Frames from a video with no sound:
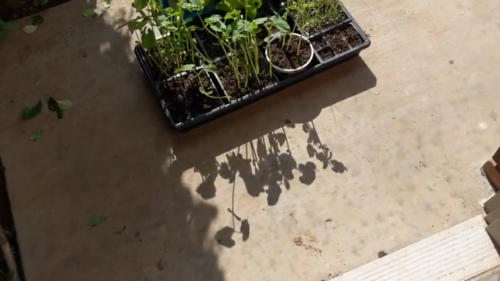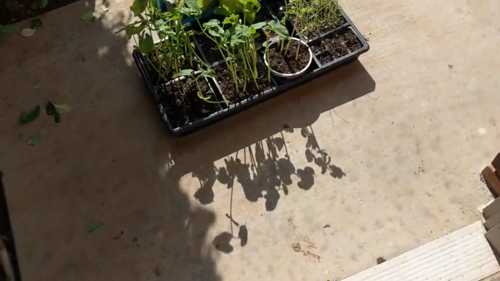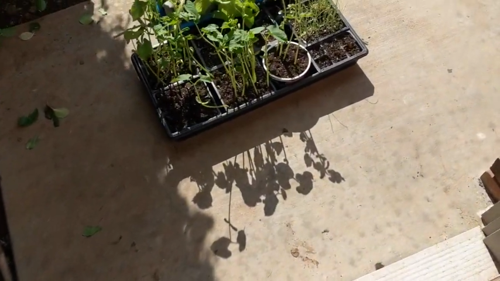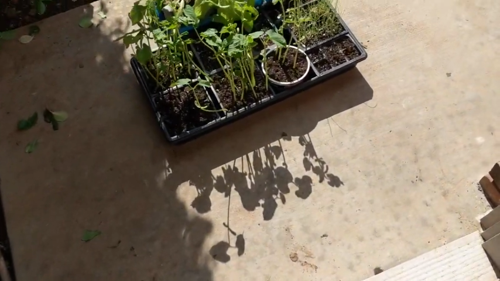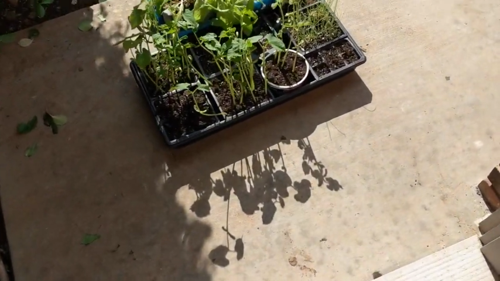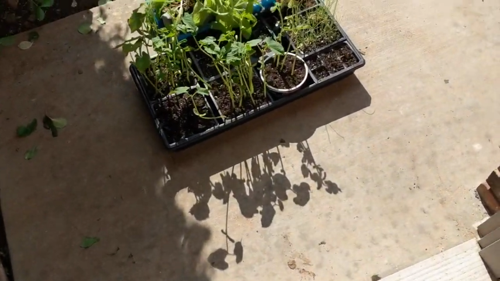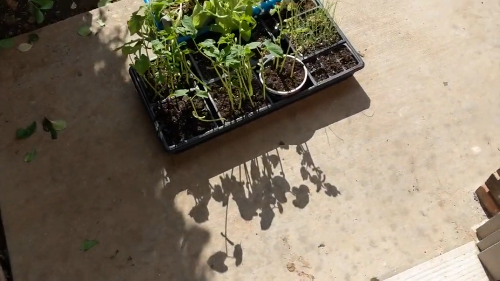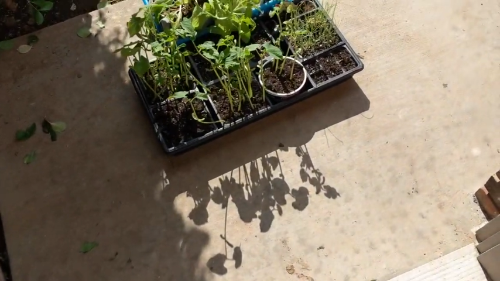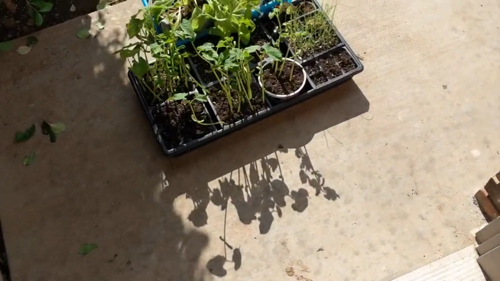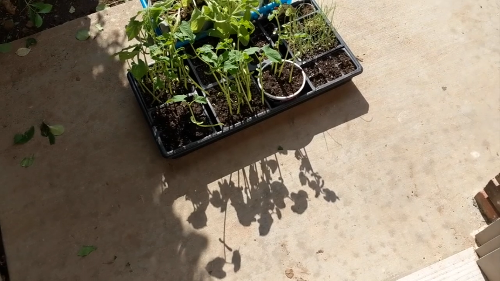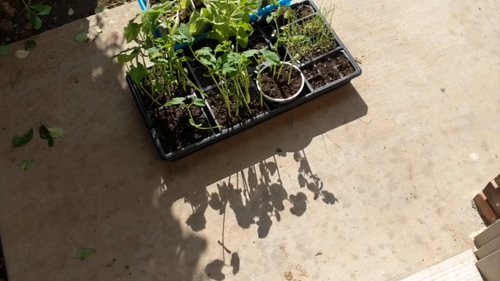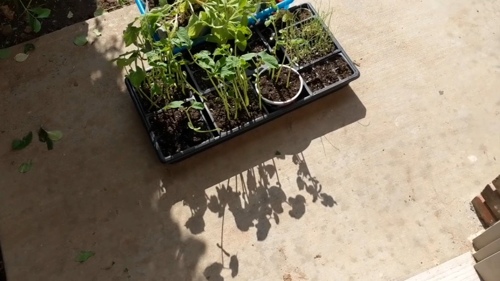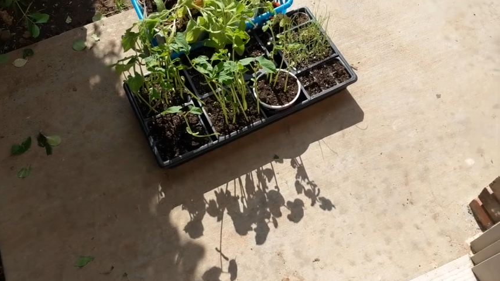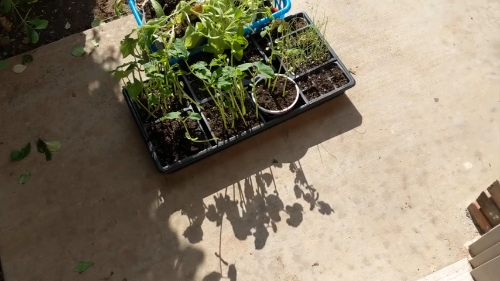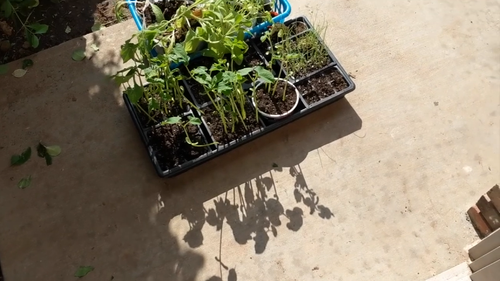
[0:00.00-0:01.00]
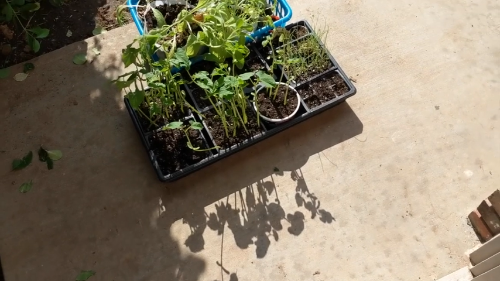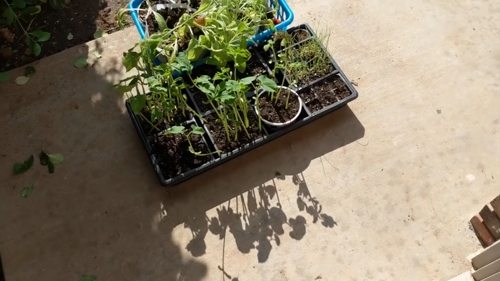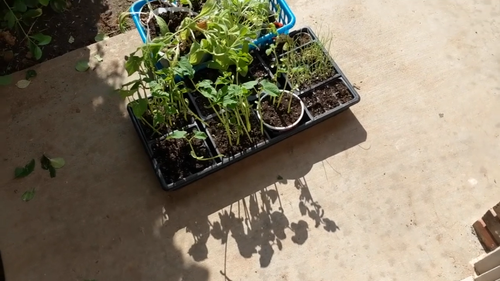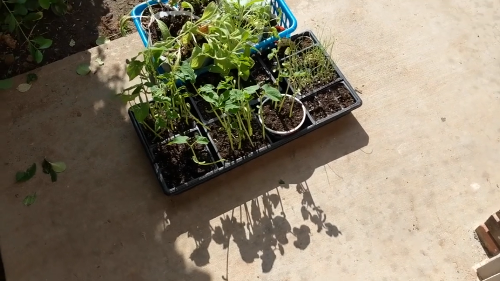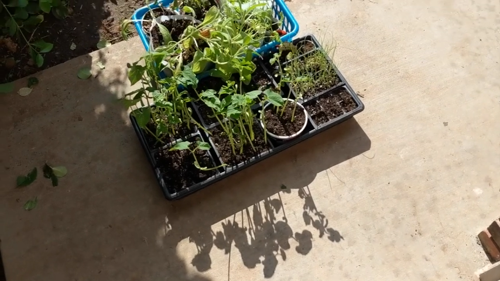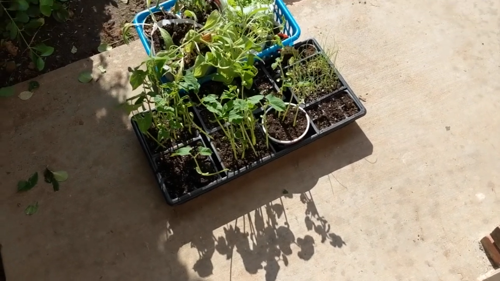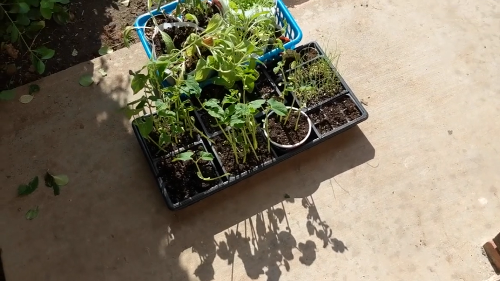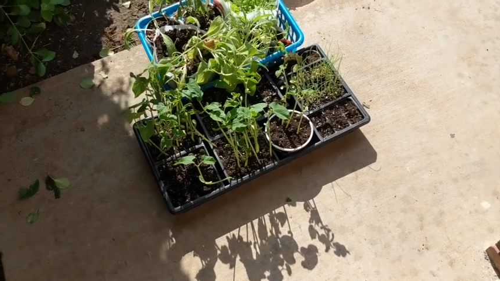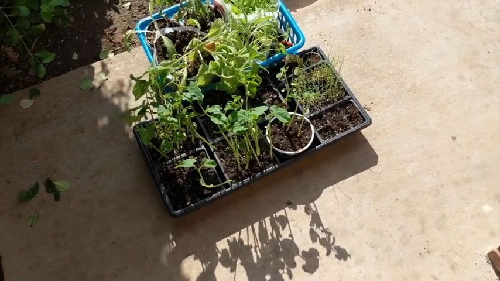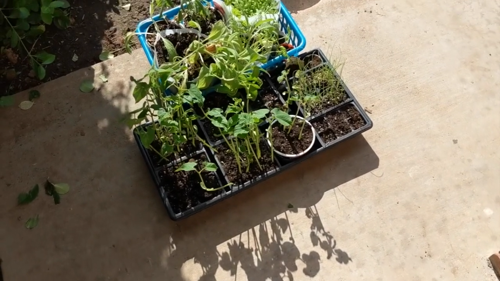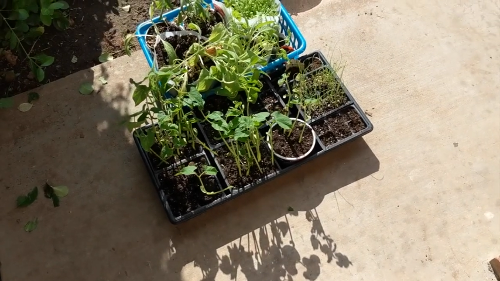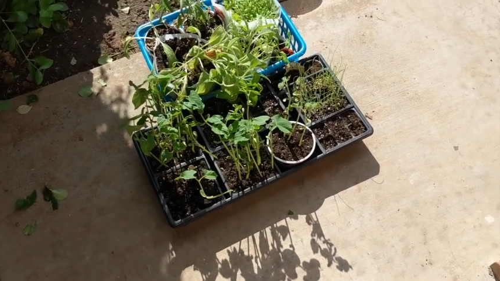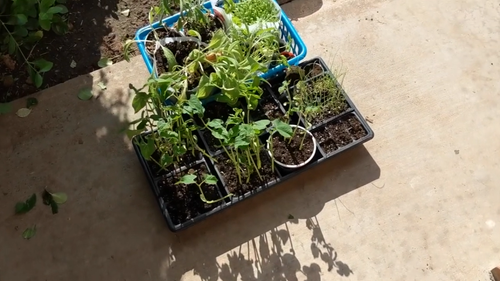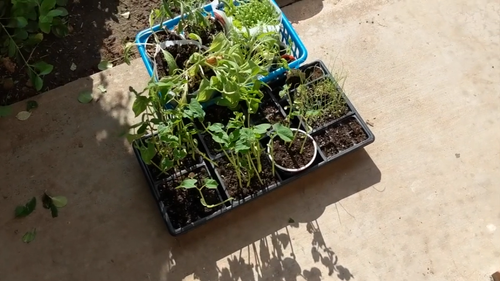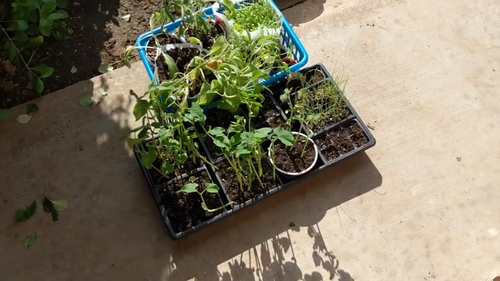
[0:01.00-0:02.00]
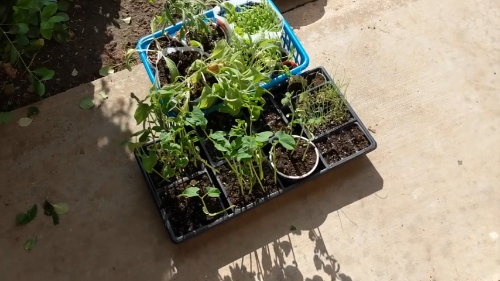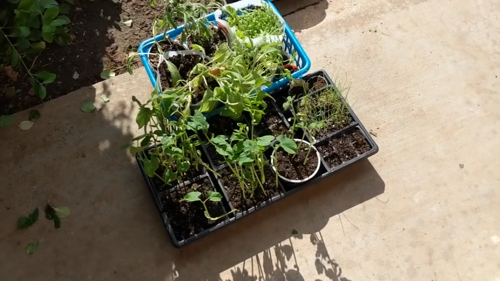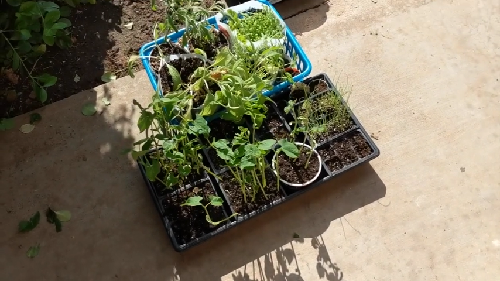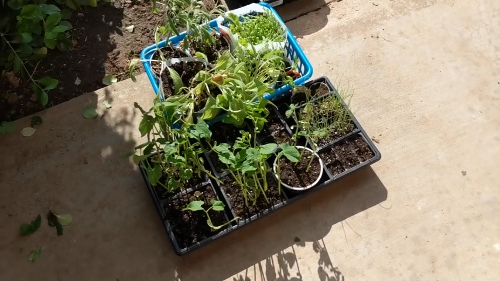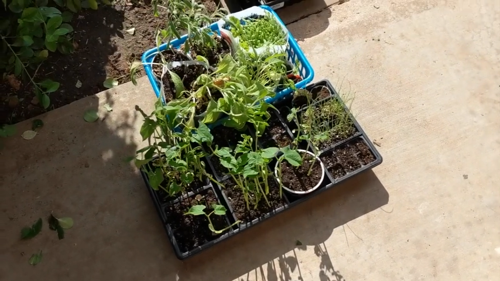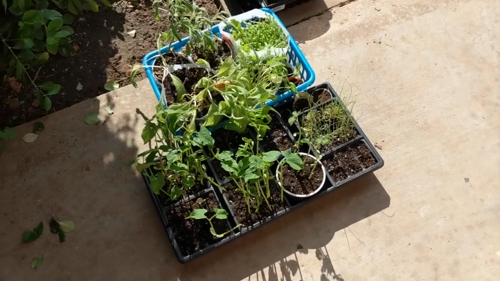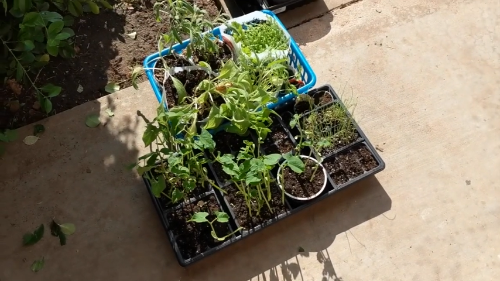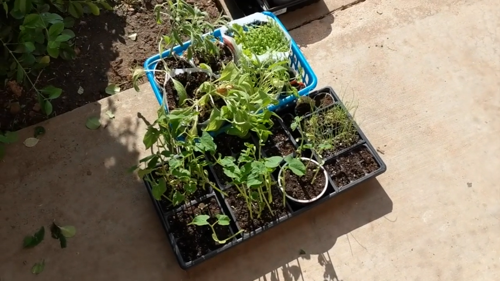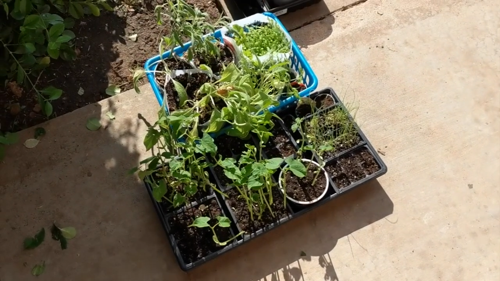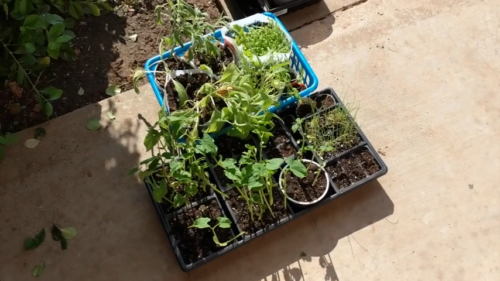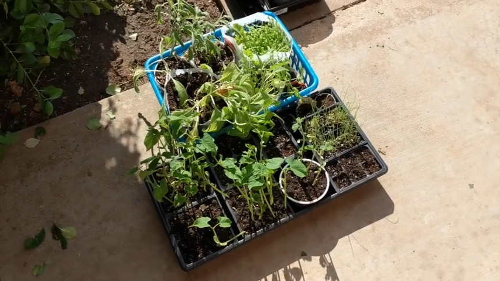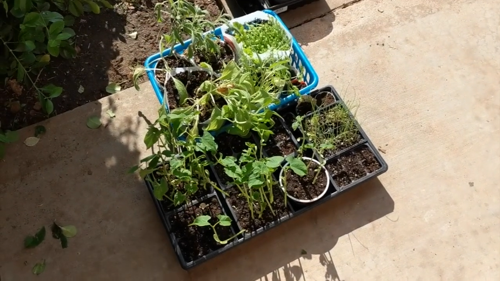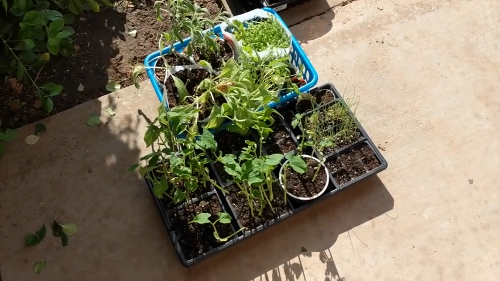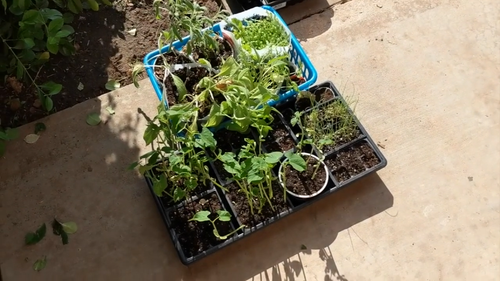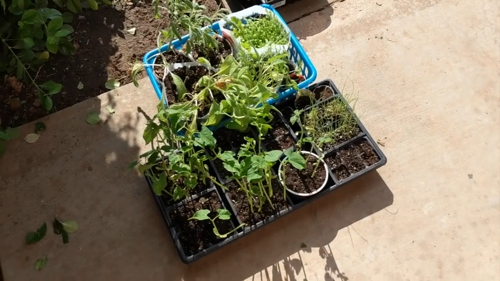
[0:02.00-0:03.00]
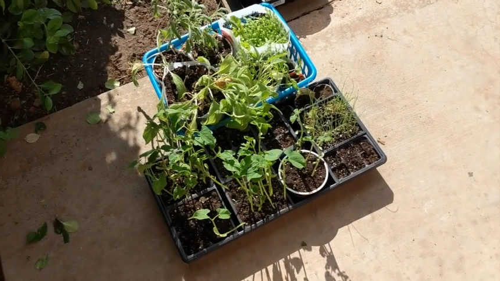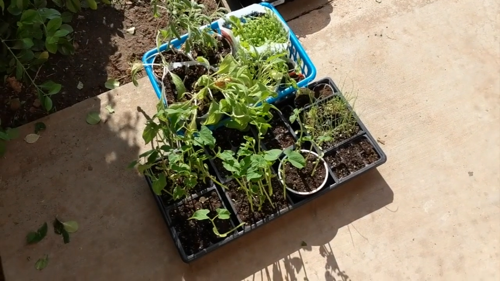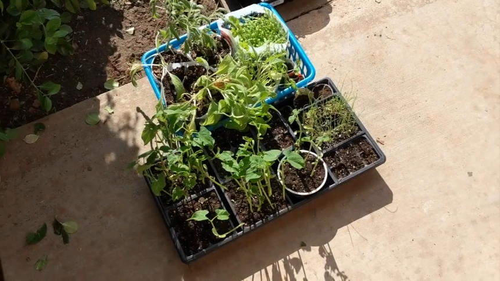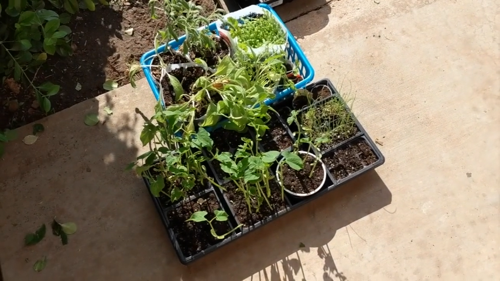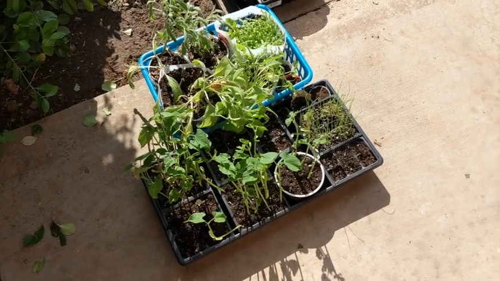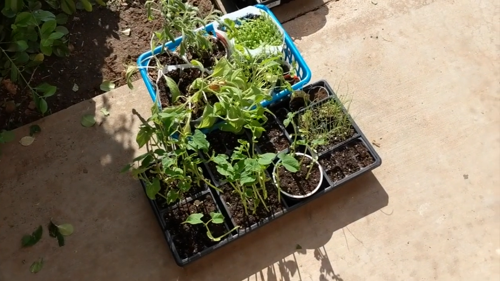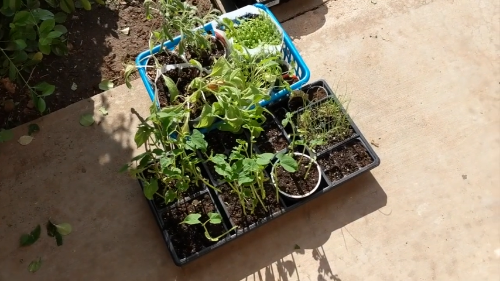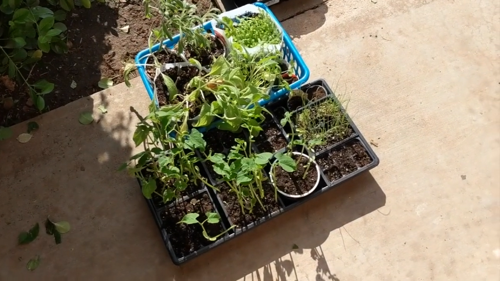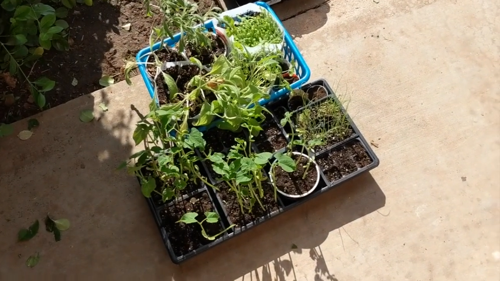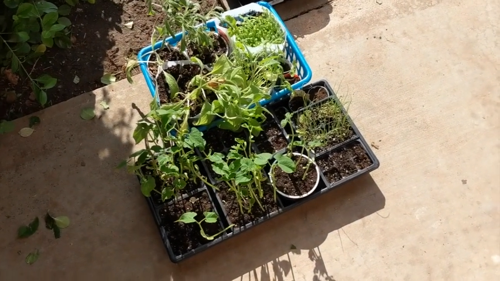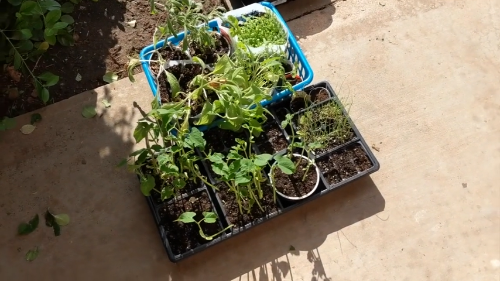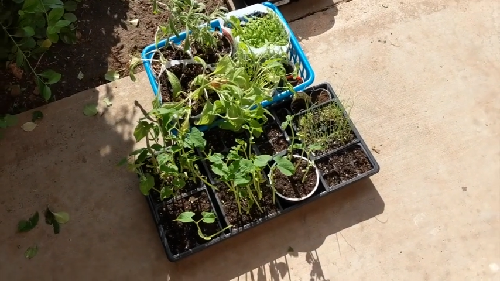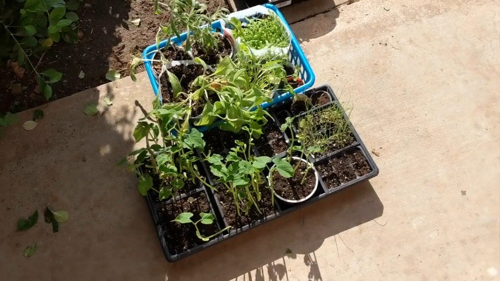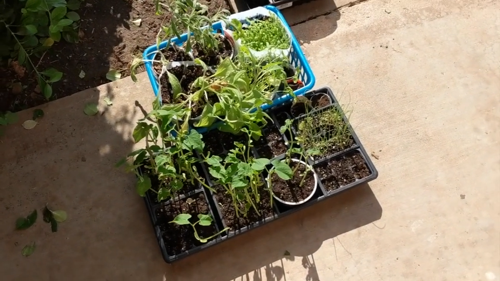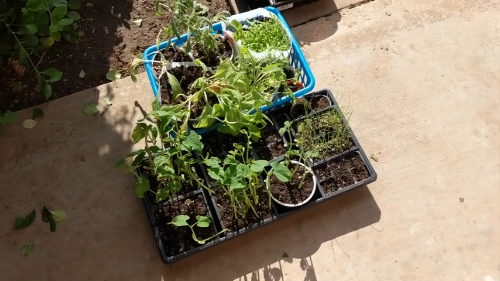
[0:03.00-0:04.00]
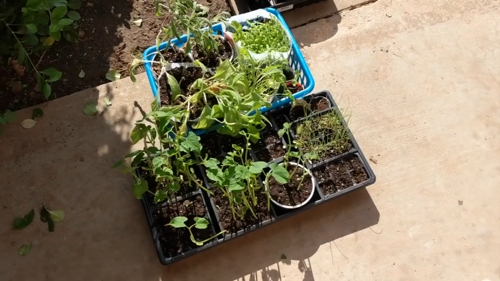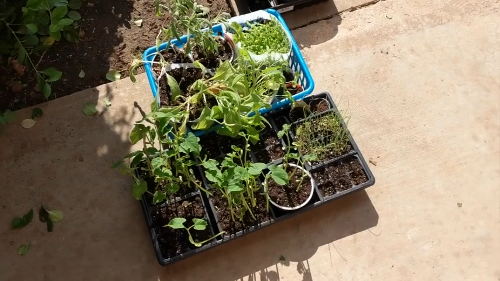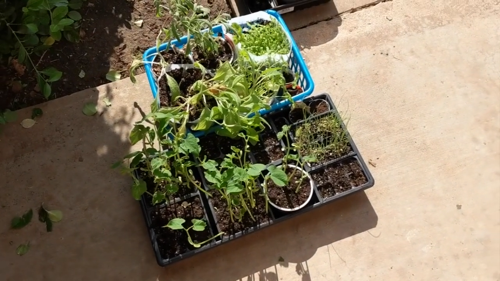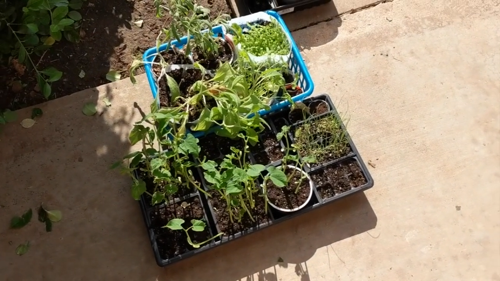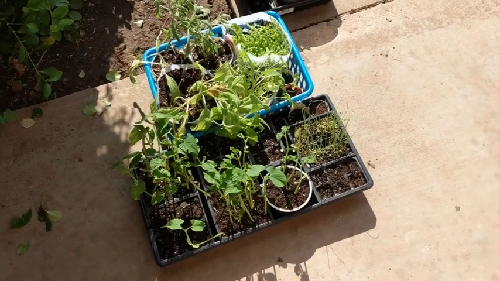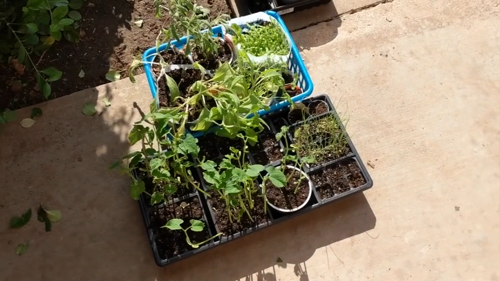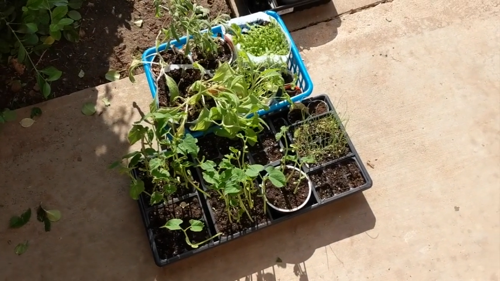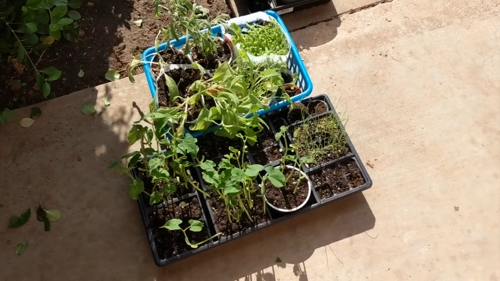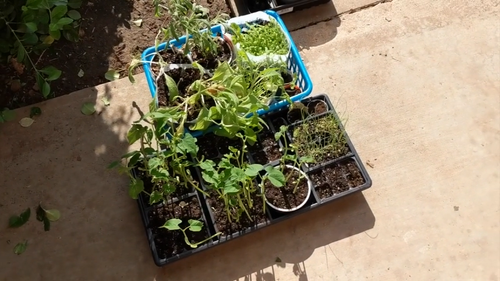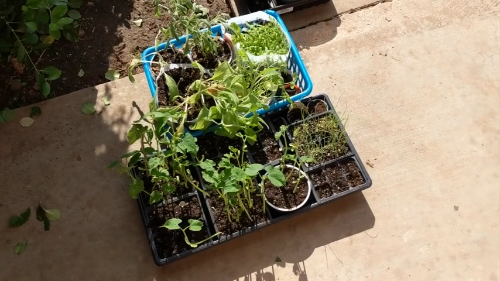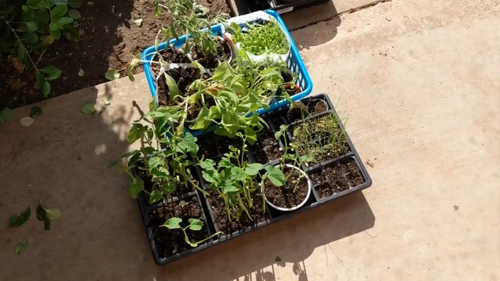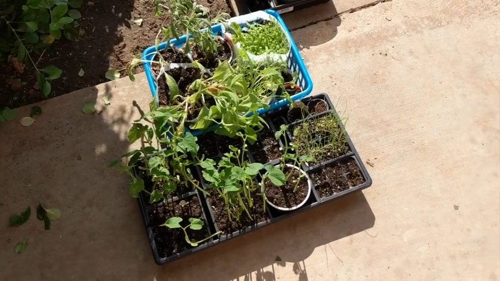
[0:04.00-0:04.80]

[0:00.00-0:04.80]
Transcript: No face is visible, so there are no lips to read.